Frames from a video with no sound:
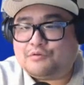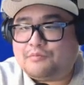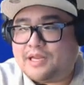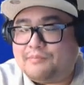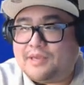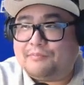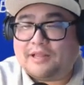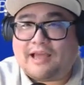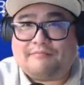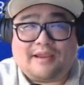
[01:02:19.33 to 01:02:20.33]
many
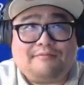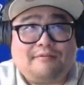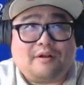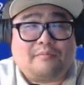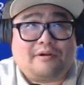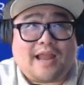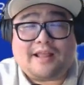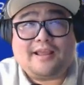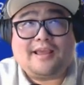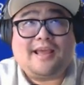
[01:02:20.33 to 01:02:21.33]
people have my phone number.
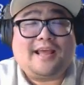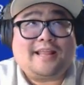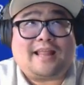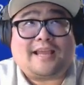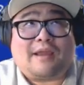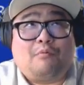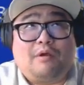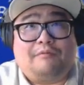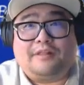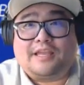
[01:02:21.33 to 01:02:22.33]
Not like I
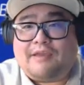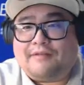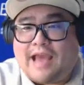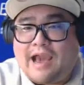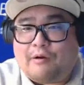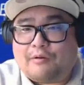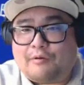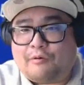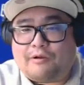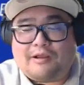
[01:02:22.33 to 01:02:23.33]
willfully gave it out
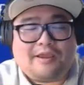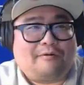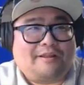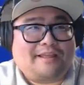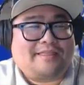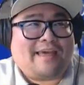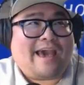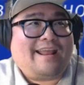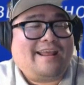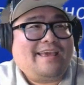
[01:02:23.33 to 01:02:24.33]
or or anything like
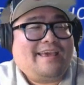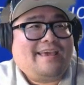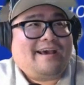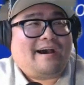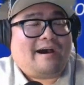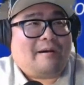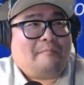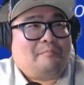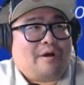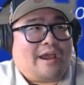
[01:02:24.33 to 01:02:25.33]
that.
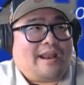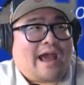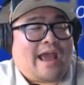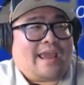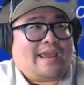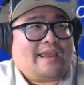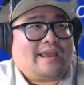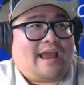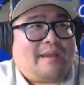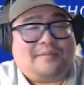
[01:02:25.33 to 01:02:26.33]
But I
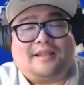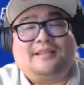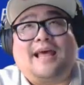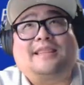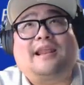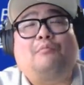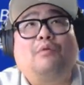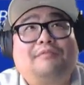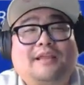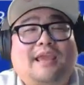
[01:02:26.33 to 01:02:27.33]
mean, not that I
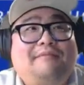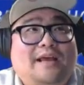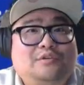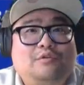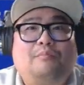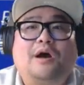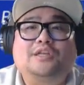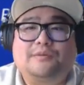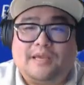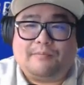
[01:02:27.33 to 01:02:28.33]
willfully gave it out to a
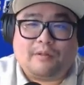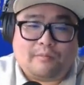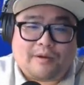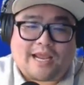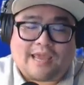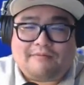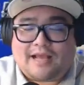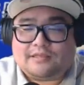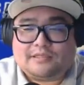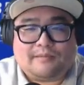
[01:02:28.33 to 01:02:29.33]
bunch of people, but I gave it
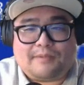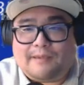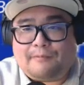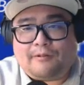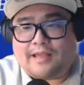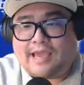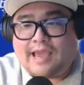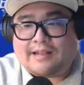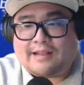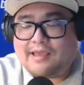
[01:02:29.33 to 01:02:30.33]
out to some people,
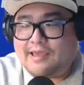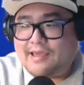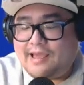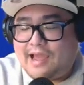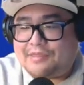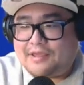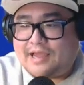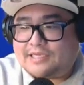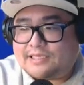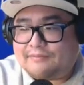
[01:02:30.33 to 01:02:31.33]
and I think
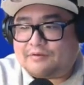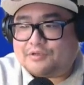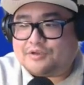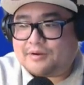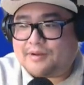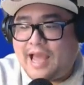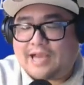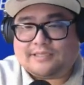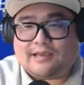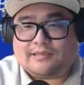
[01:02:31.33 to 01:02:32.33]
I just have to restrict
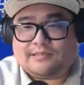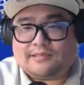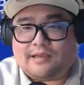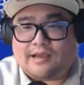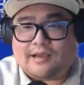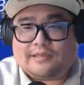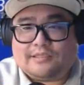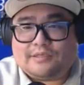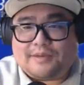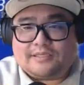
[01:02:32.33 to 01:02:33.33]
access
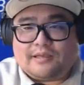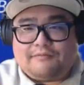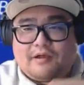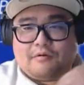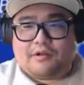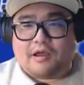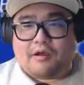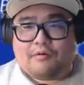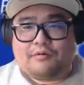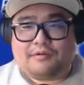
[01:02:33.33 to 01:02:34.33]
to myself. Oh
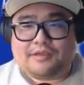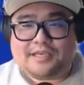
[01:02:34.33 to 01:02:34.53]
no, he's